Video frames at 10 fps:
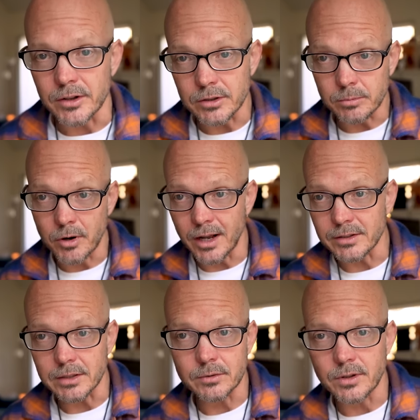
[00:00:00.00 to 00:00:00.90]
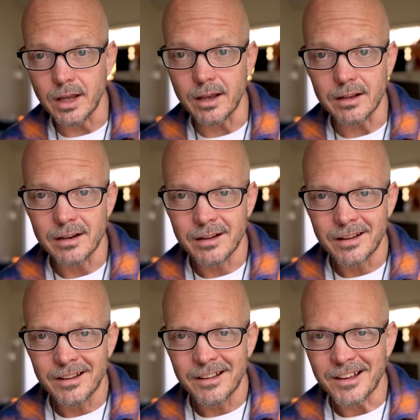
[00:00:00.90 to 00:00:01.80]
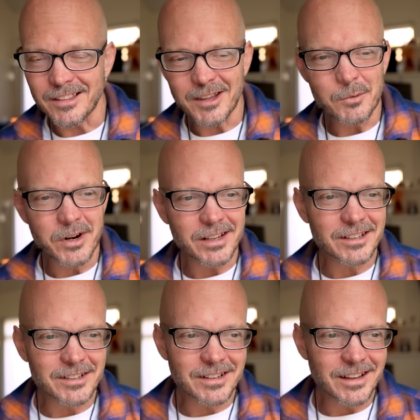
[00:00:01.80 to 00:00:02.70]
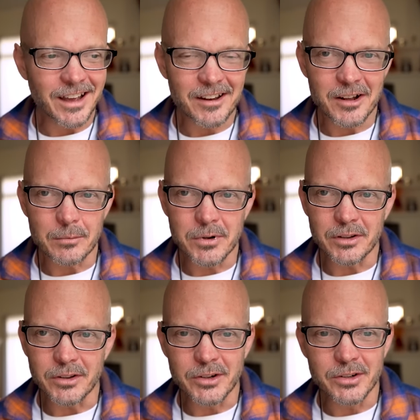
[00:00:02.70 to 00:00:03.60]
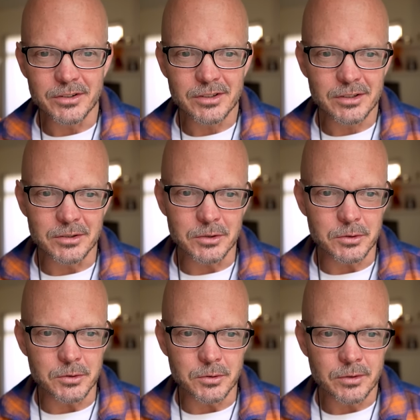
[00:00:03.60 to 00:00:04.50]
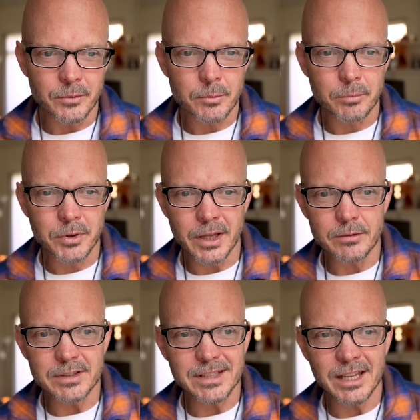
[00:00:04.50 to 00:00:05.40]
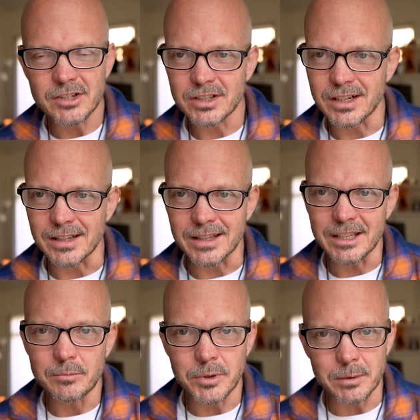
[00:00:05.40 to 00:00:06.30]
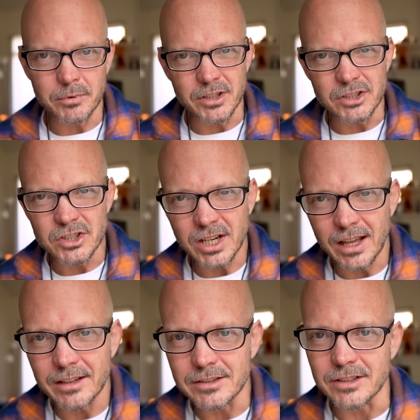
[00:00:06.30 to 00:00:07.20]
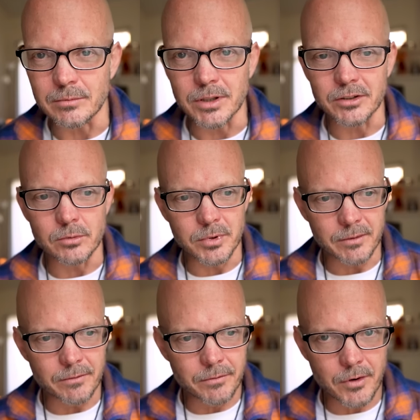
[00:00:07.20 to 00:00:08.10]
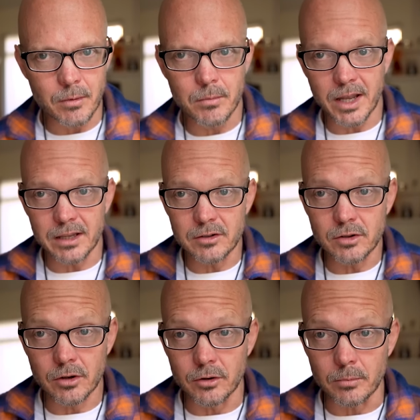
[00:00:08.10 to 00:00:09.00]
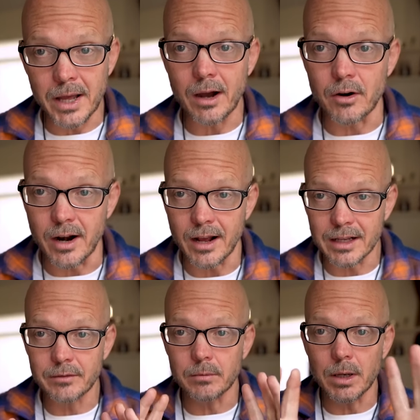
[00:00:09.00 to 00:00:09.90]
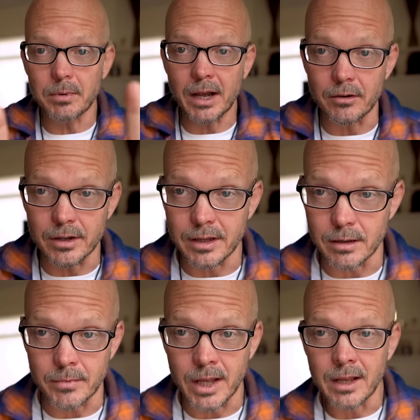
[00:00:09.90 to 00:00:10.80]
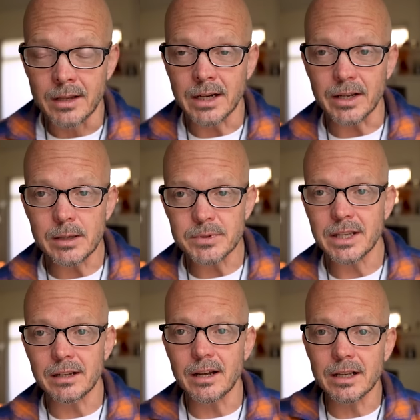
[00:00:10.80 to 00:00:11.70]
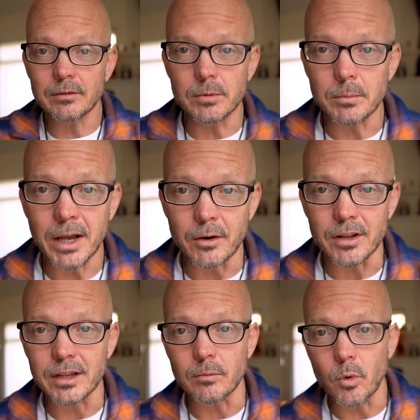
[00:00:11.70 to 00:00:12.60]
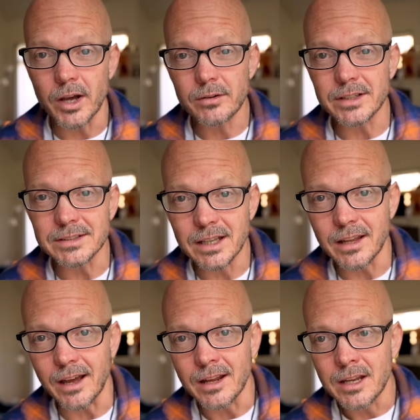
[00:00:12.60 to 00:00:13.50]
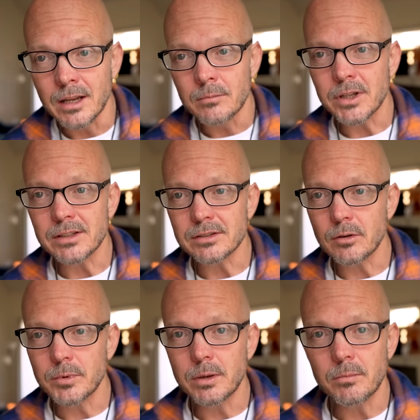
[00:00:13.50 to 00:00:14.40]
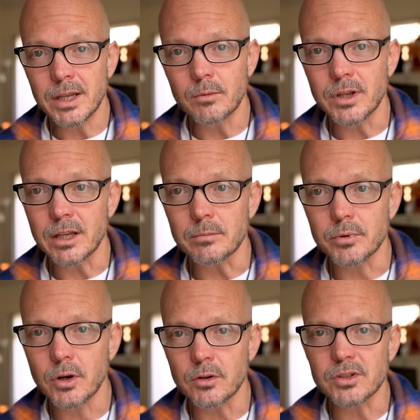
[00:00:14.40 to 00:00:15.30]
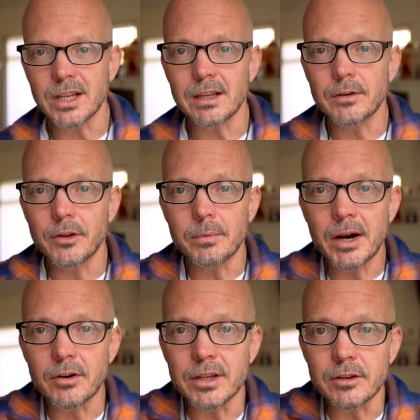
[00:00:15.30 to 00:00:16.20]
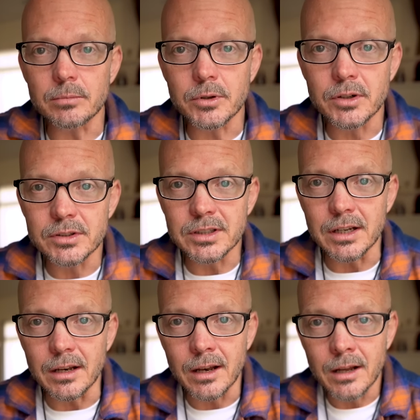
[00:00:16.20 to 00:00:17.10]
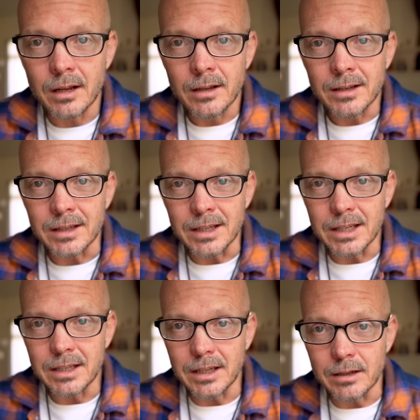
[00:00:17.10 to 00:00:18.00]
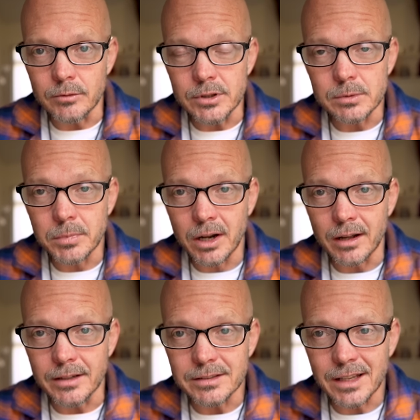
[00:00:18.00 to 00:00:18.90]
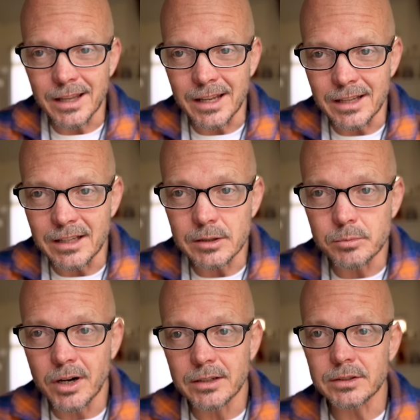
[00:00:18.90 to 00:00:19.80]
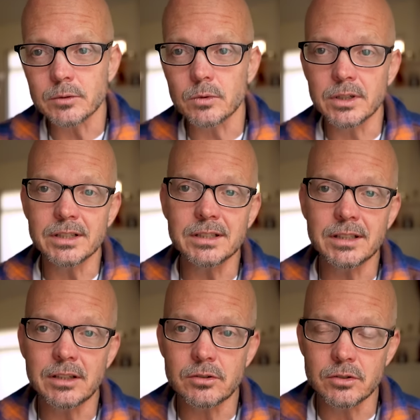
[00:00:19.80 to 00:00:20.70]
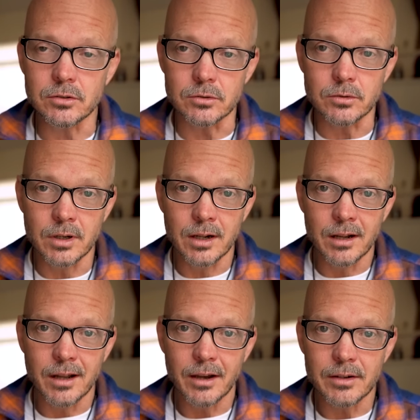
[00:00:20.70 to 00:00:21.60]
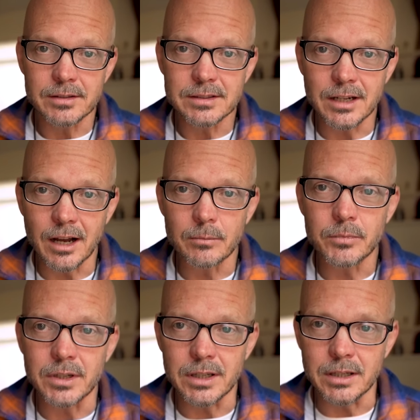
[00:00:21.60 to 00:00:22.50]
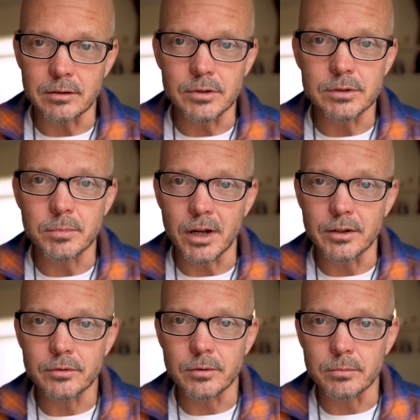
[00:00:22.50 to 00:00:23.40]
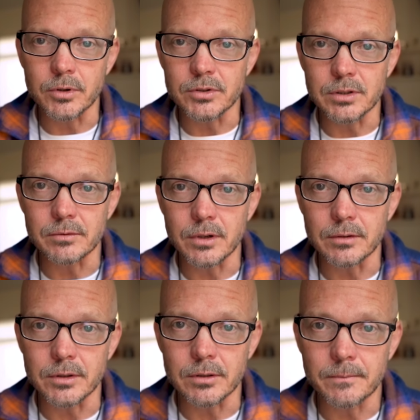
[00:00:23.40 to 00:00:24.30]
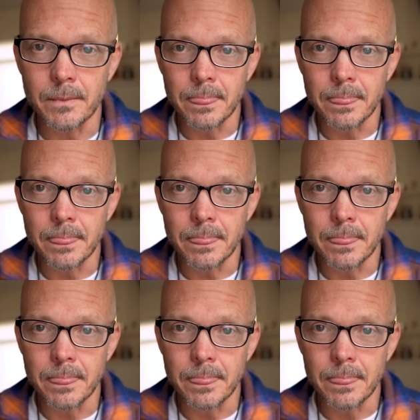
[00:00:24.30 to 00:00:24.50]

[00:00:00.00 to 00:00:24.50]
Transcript: And there's a process for that. And then when I get good at that, I'm going to learn to play with tension and lead people and challenge them a little bit from my internal power, not giving my power to them. Now, I keep saying not giving my power to them. Why do I say that? Because so many men, when they approach, they give all their power to the other person, needing a response. And in this process, we're going to teach you how to stop needing a response from the person in front of you.